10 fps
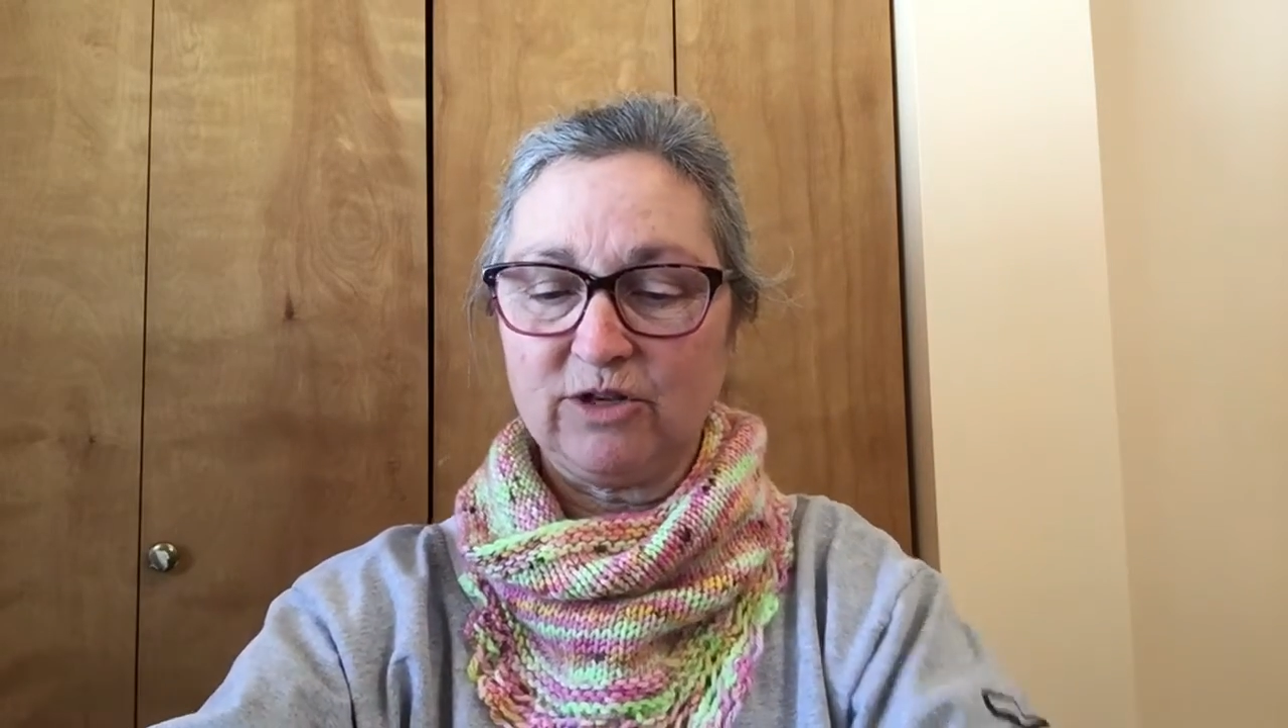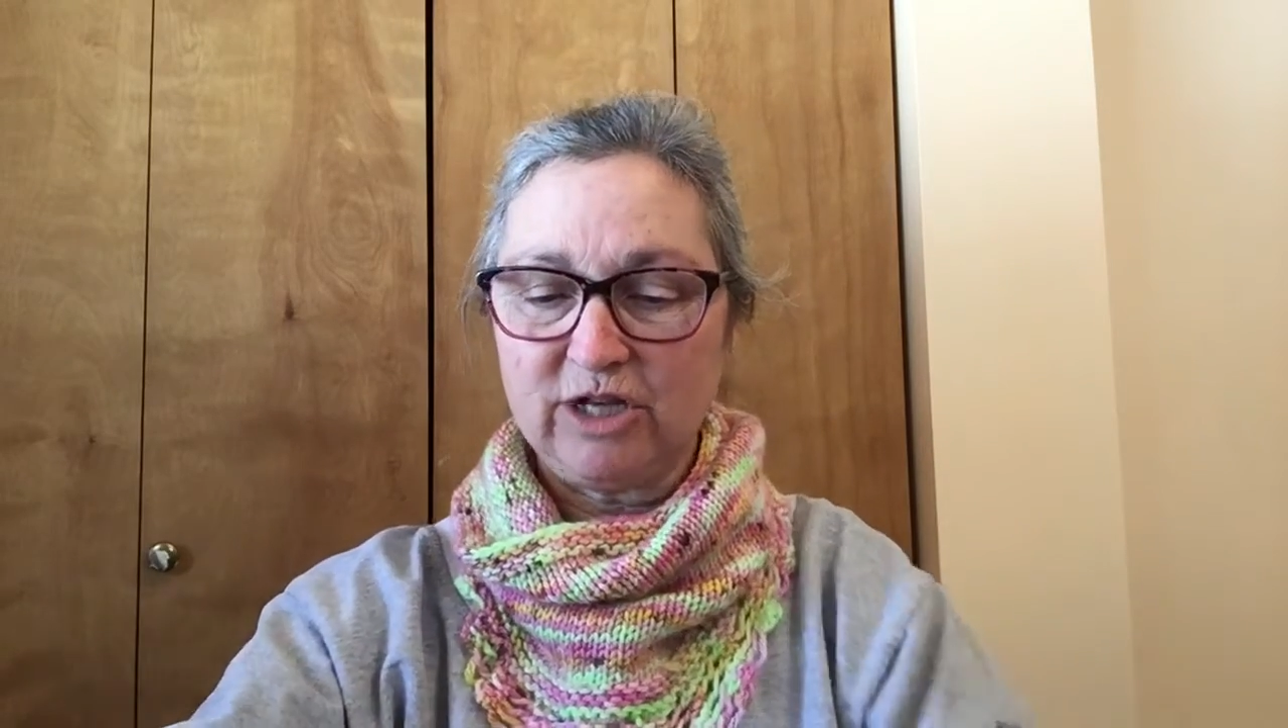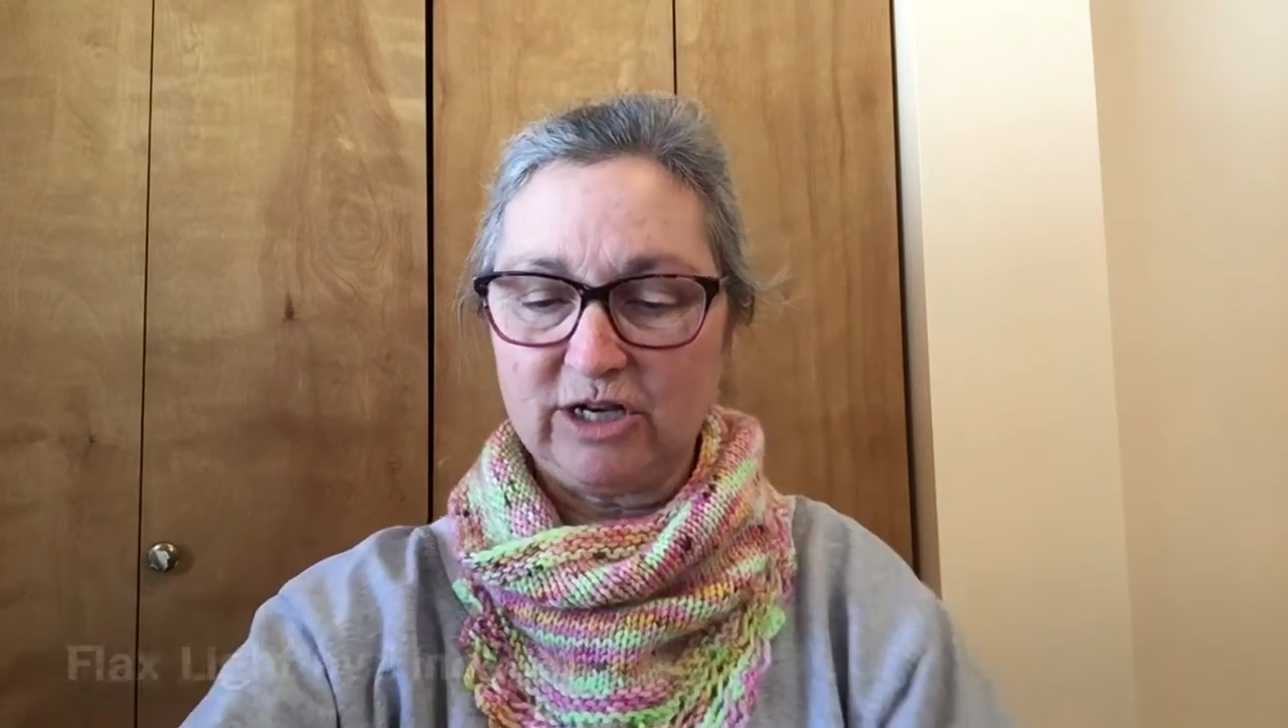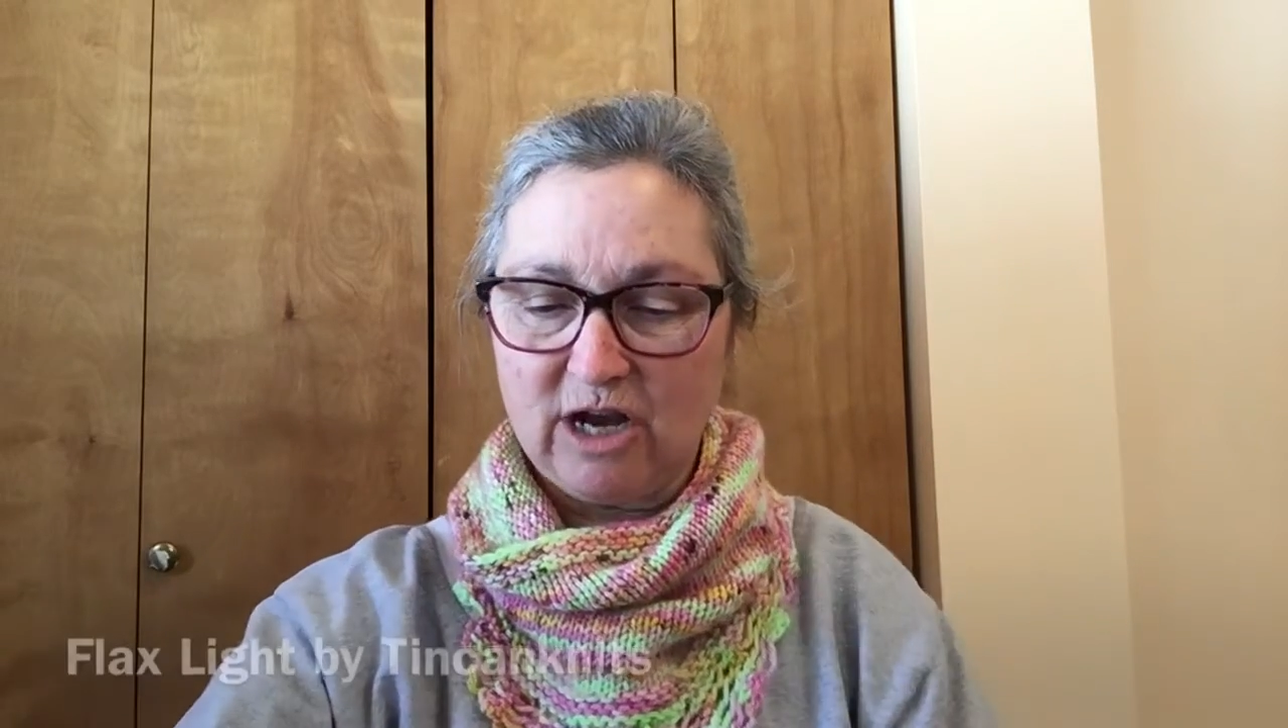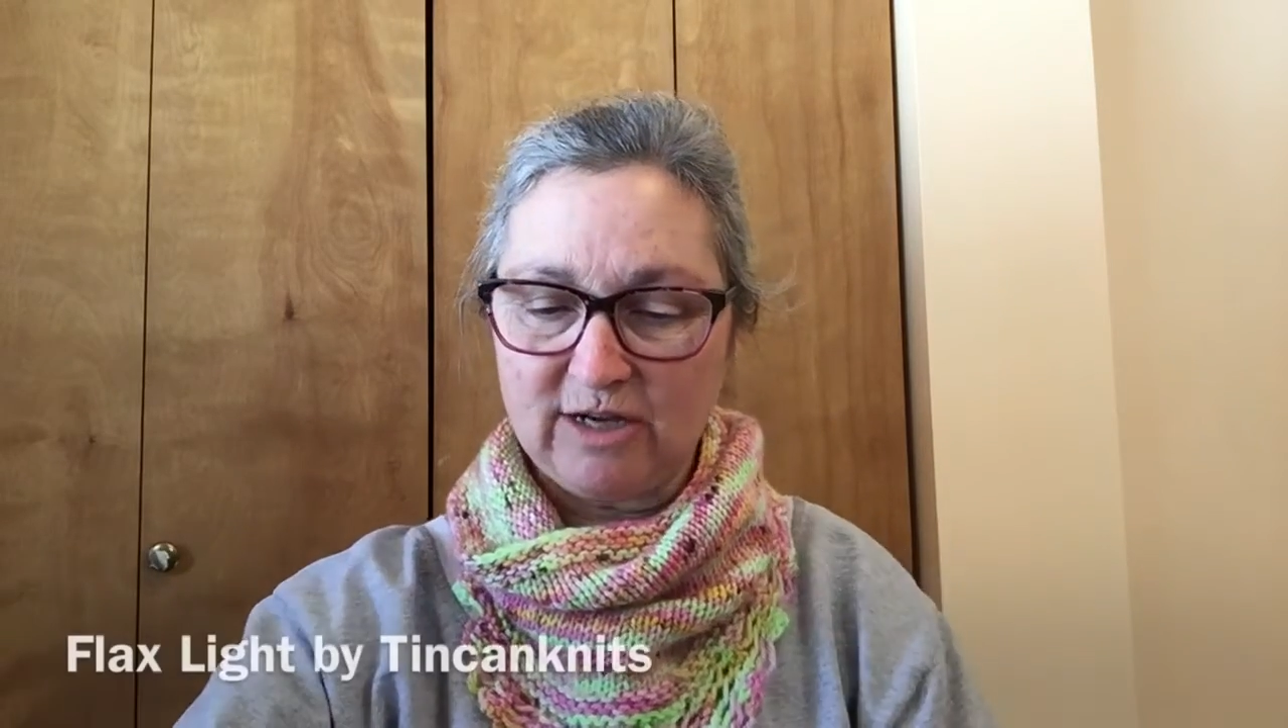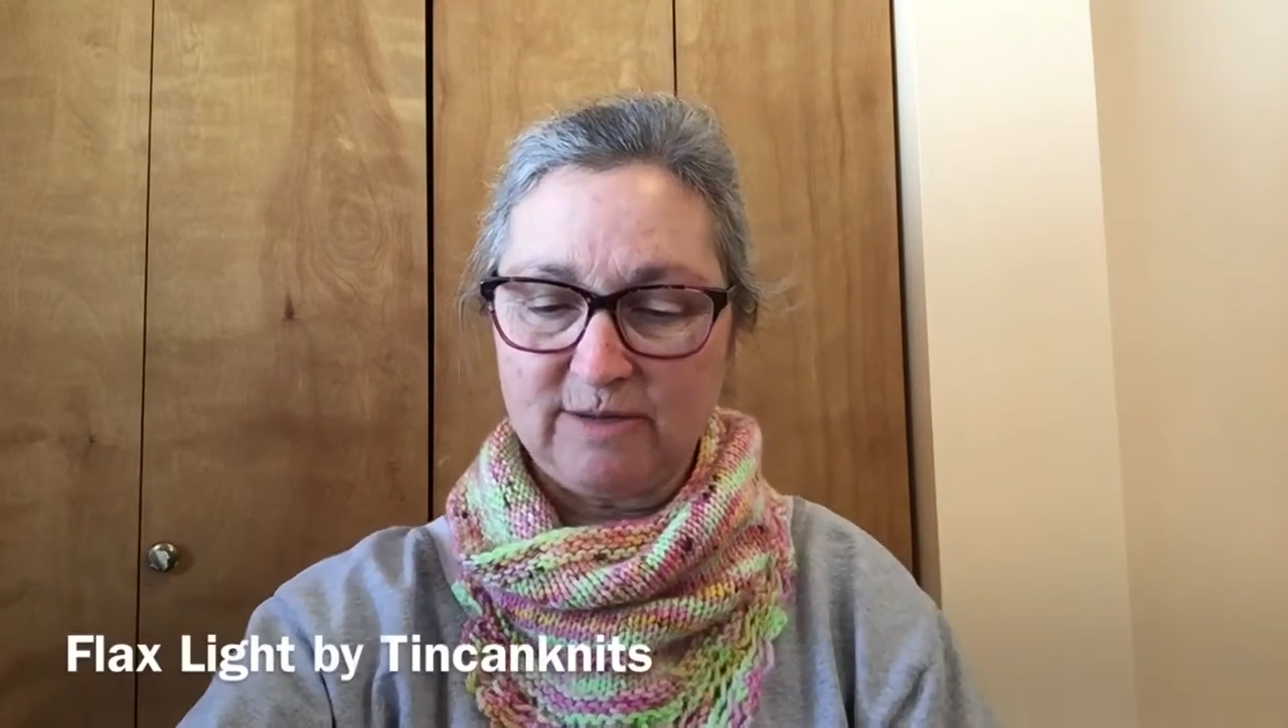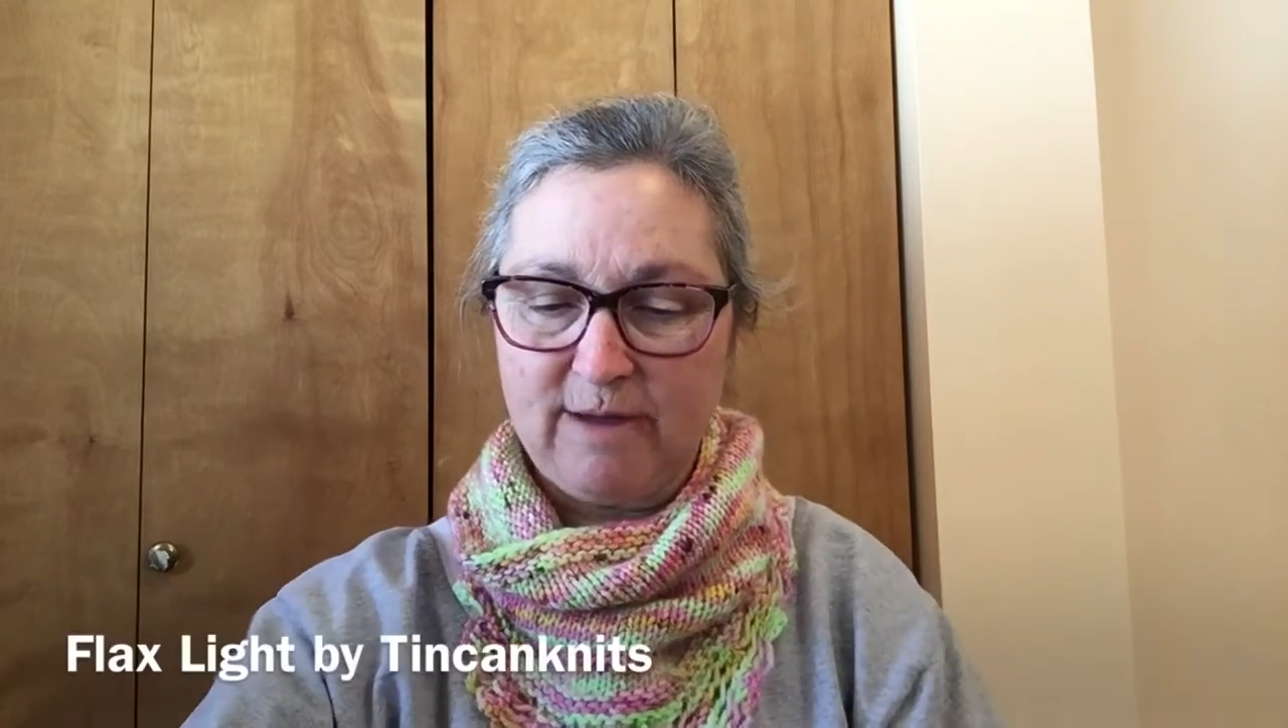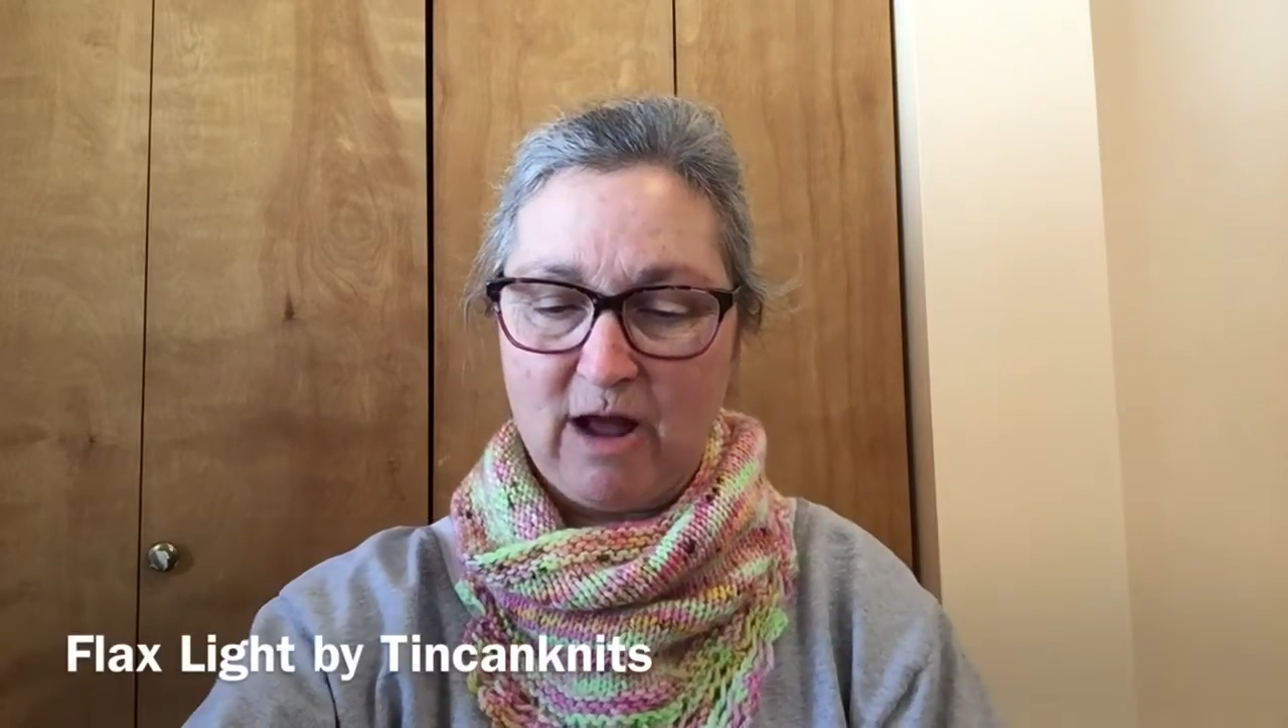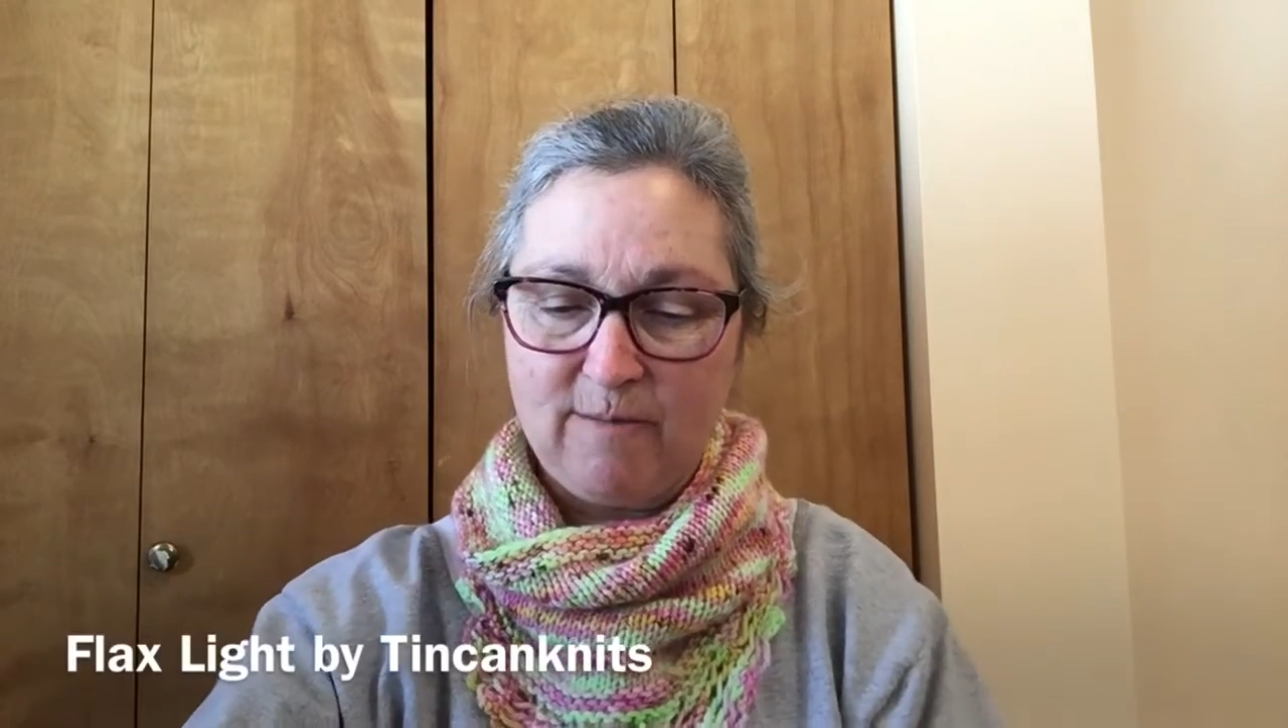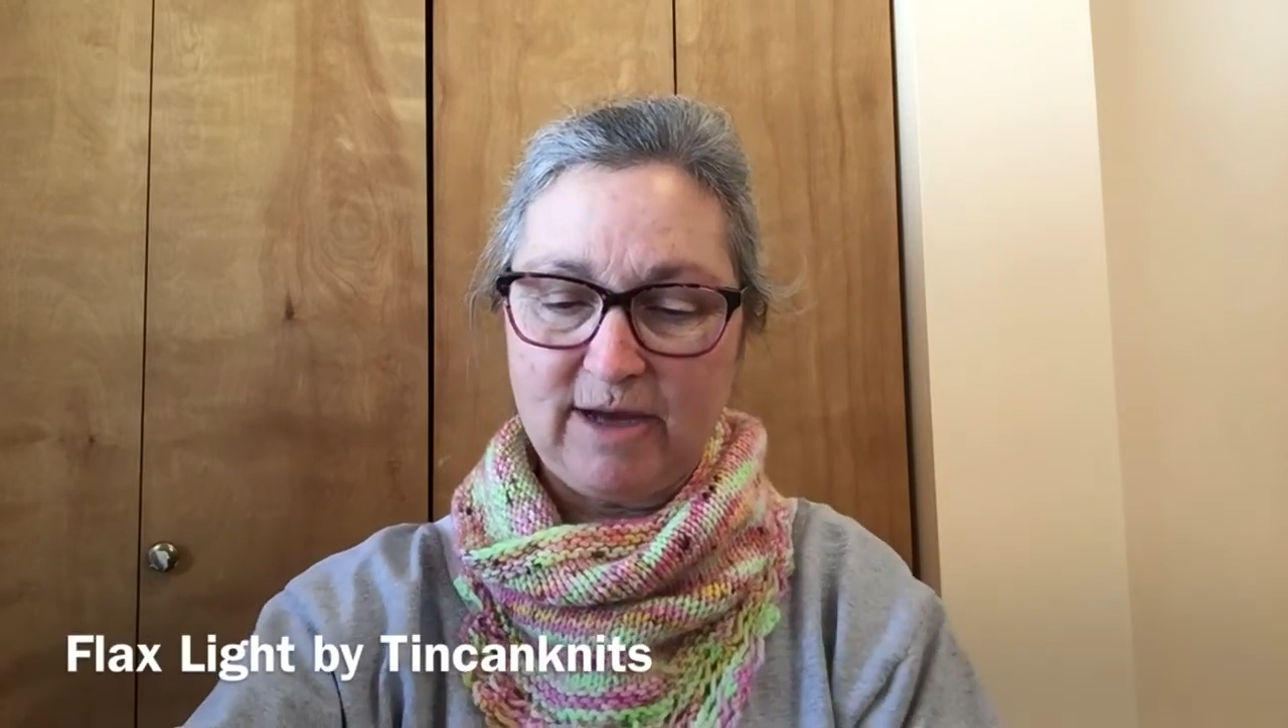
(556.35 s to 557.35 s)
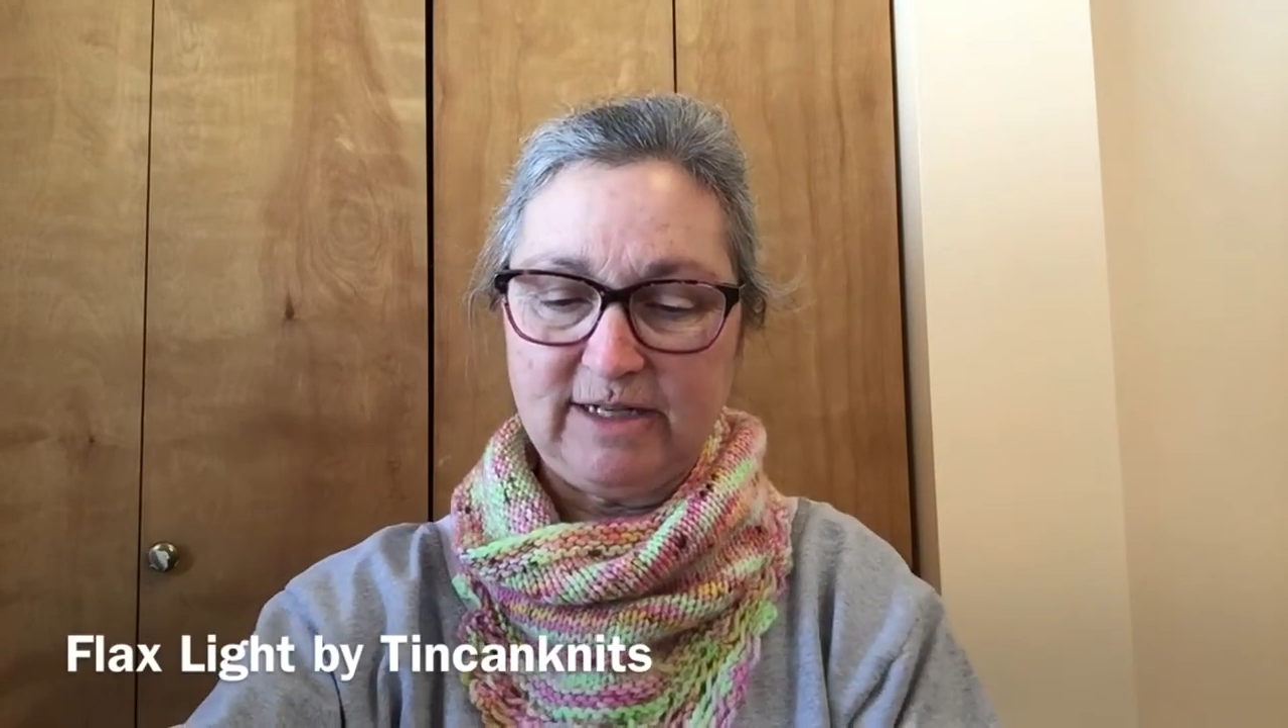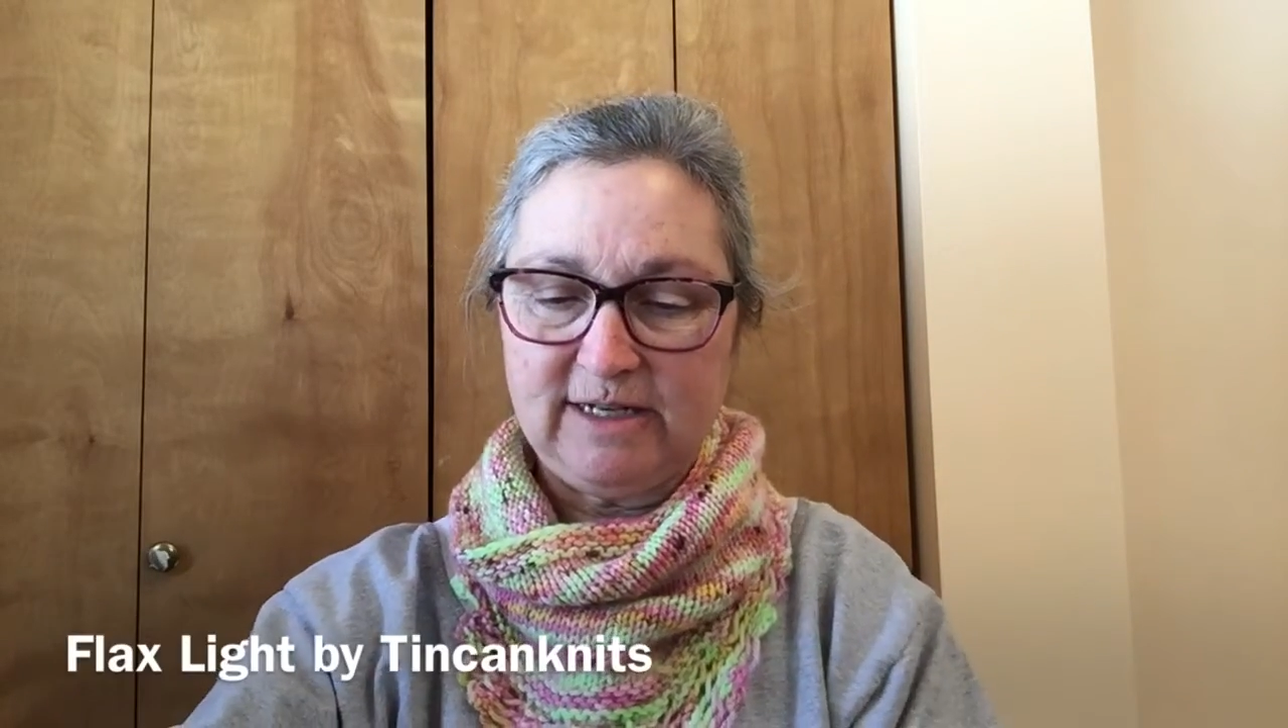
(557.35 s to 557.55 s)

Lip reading: which I talked about by